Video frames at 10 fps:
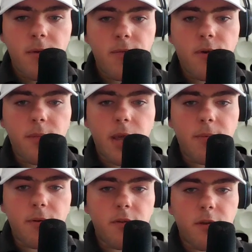before I'm
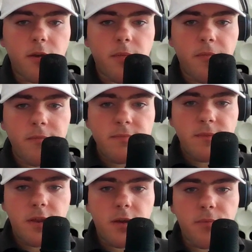able to,
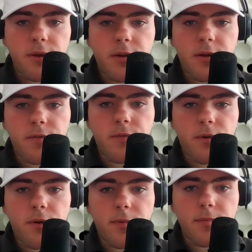pick her
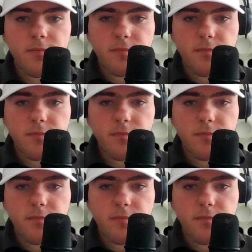for,